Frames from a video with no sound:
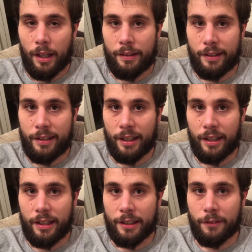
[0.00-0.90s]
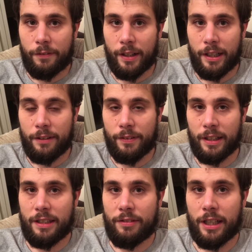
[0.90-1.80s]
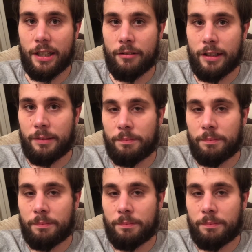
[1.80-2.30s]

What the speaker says: Today is the 31st of January.